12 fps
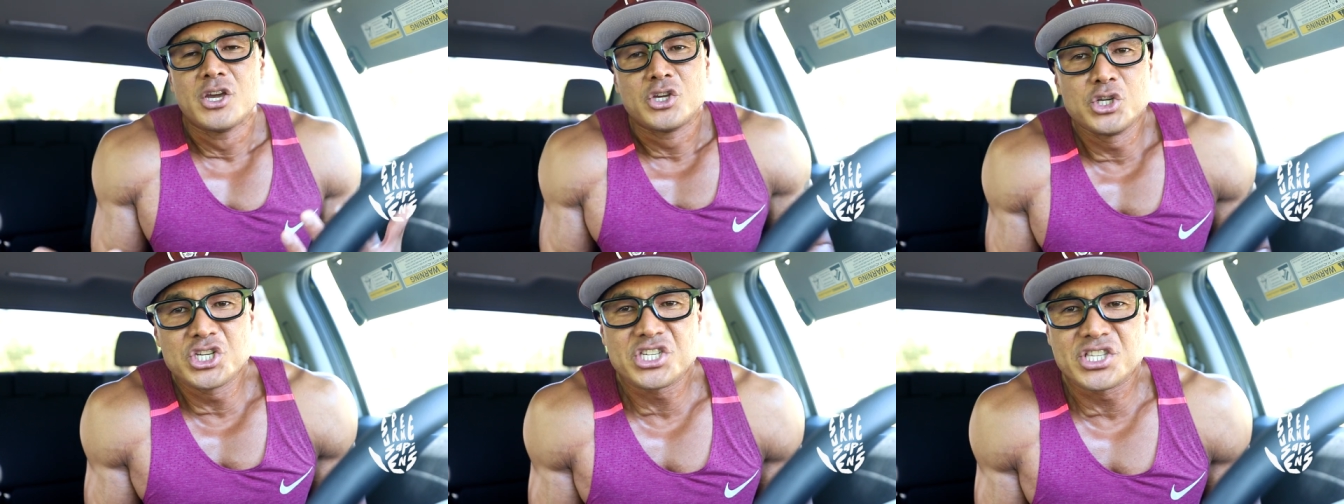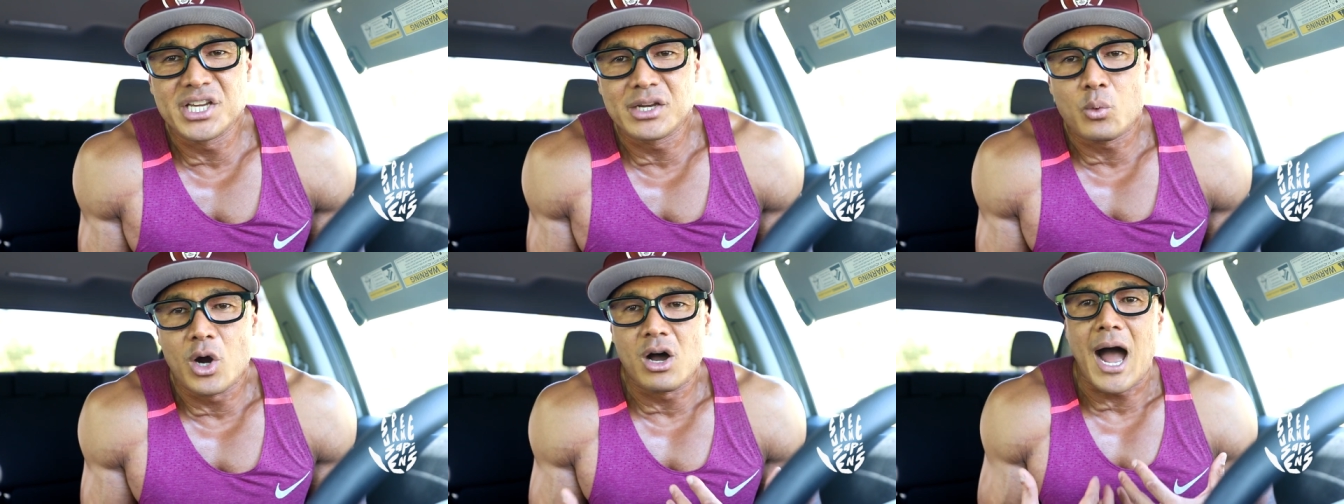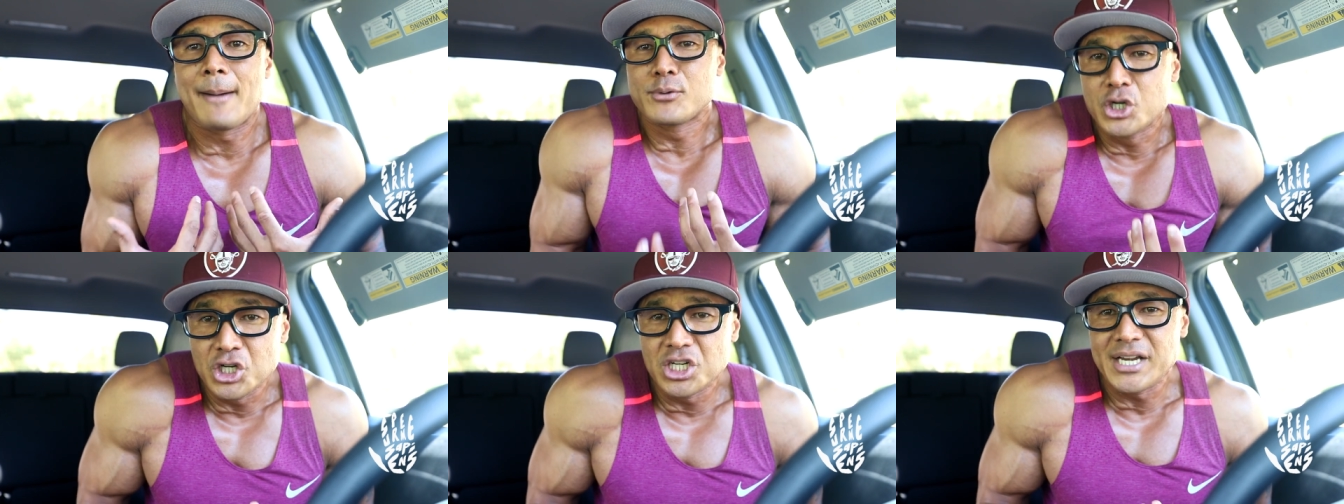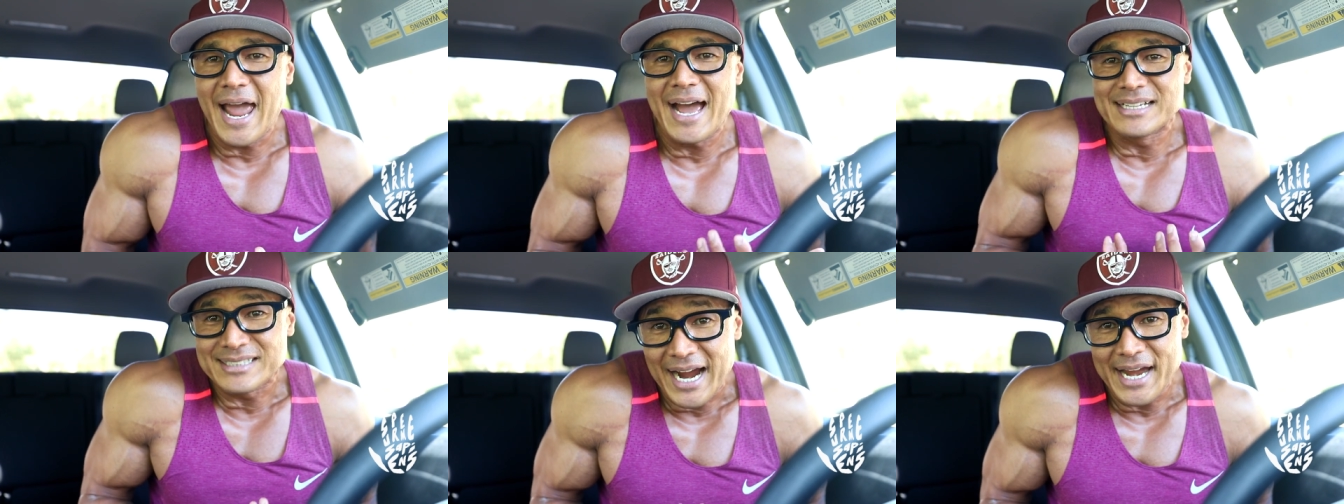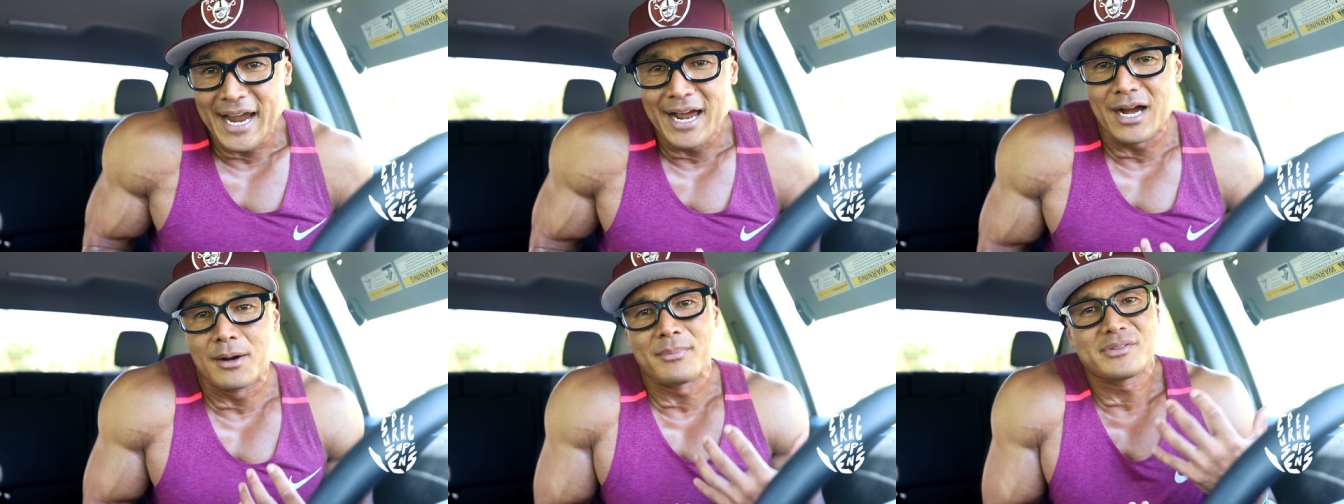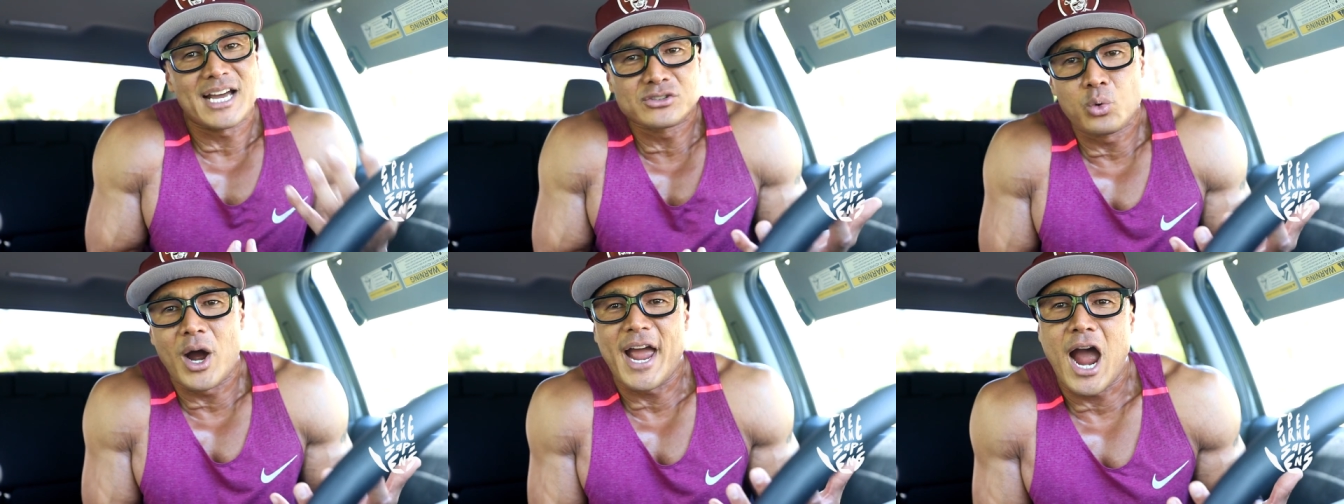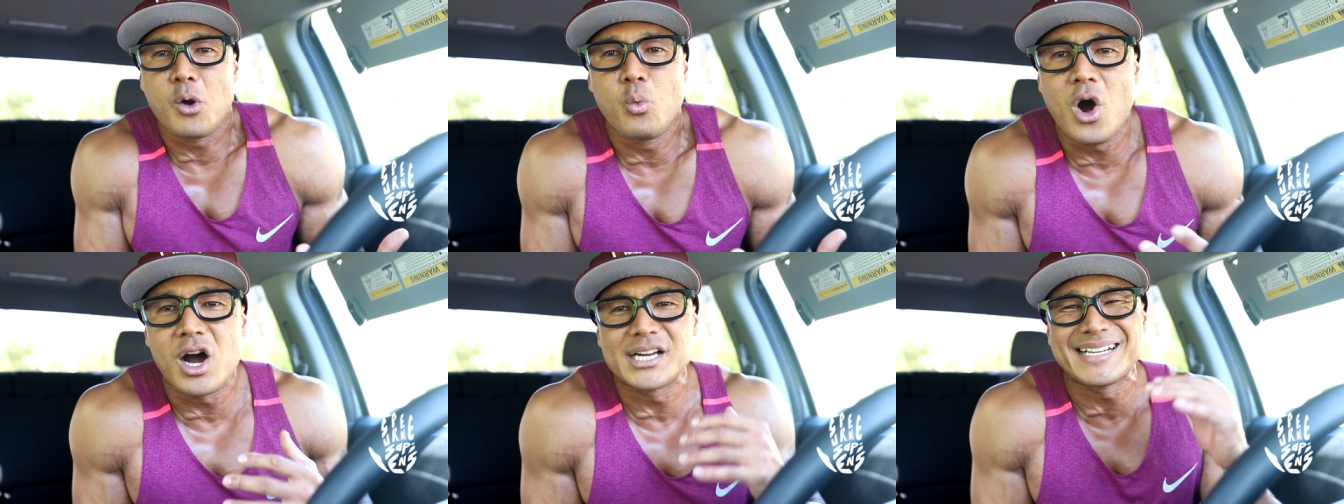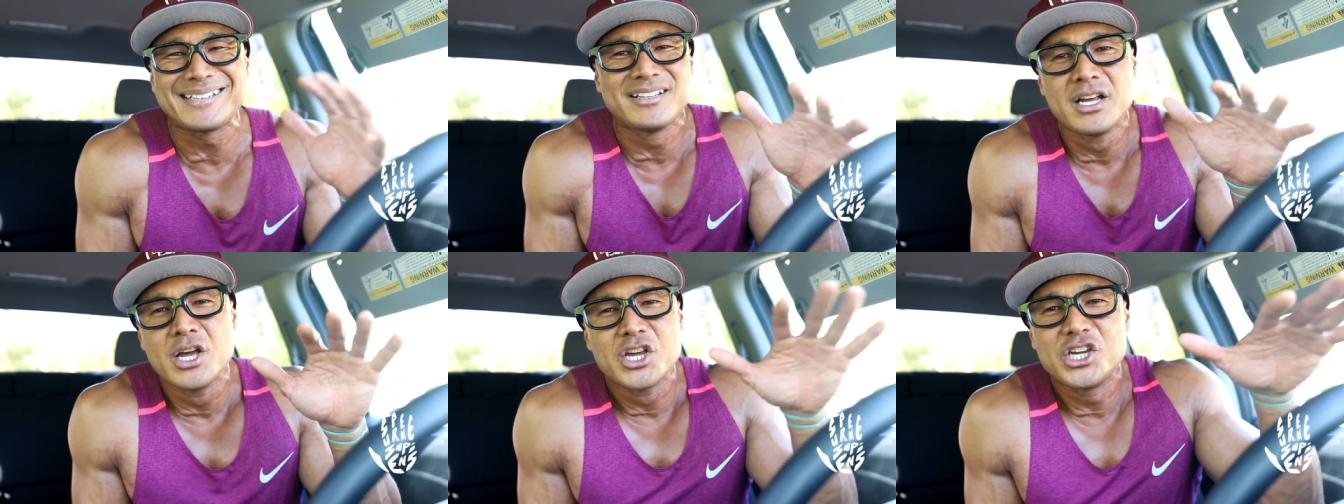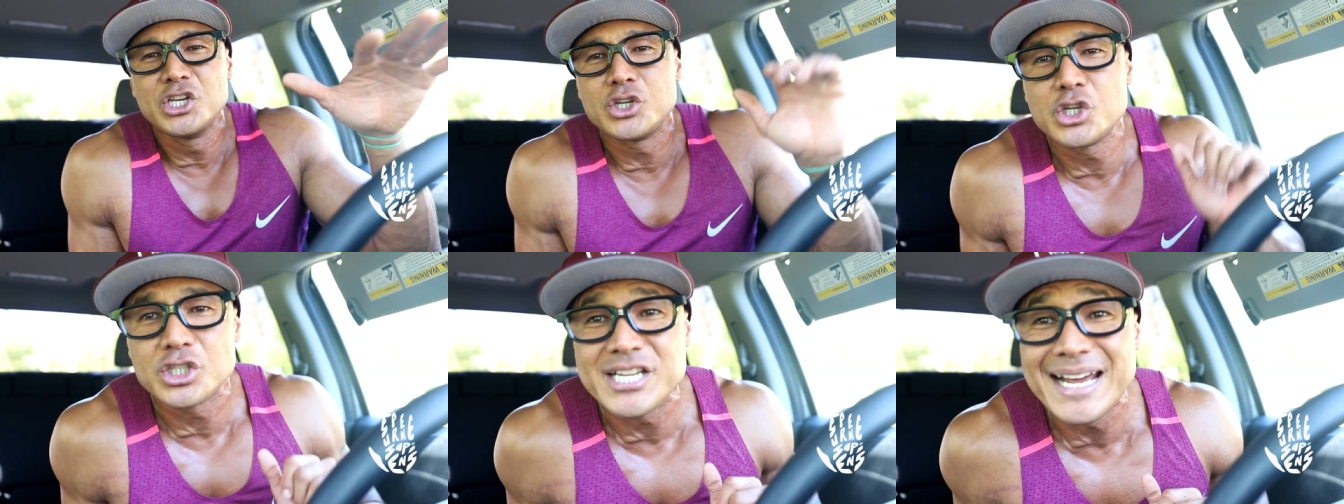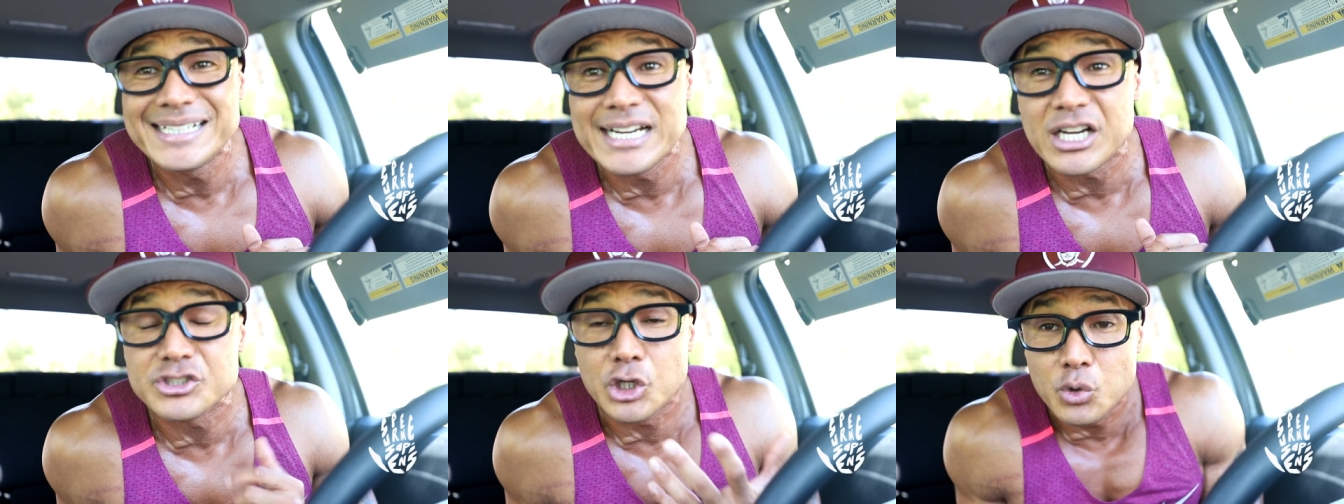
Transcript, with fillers: You just think, well, I'm good as I am. That's why I won. And you, you tend not to